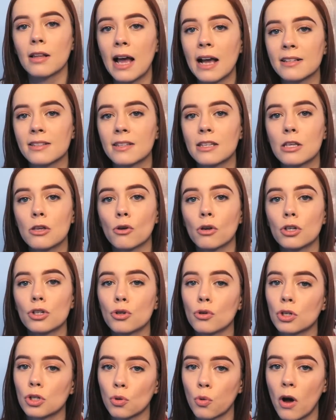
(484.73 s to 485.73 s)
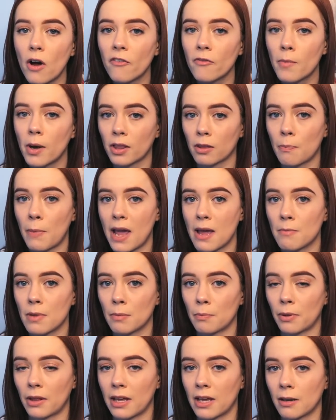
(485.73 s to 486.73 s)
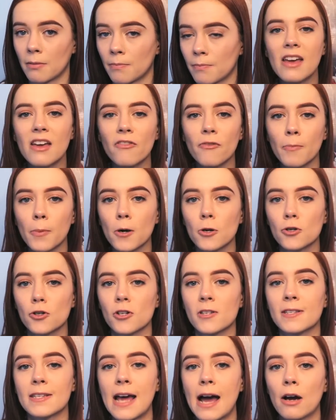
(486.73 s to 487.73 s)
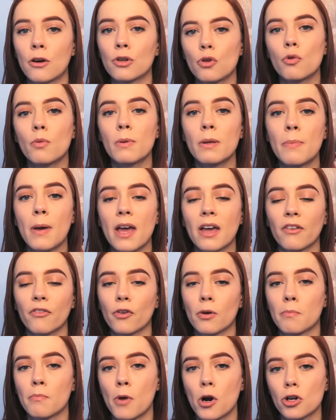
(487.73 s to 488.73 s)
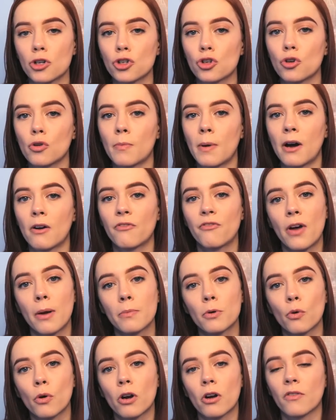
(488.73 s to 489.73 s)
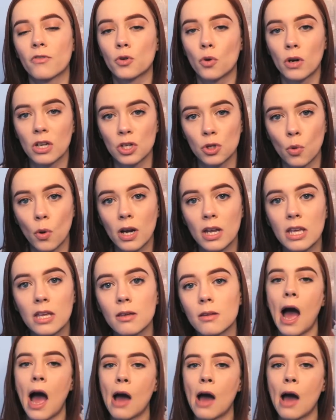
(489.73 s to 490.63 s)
Lastly, you can do a 12-month payment plan. If purchased now, you would be paying from March to about February of 2020.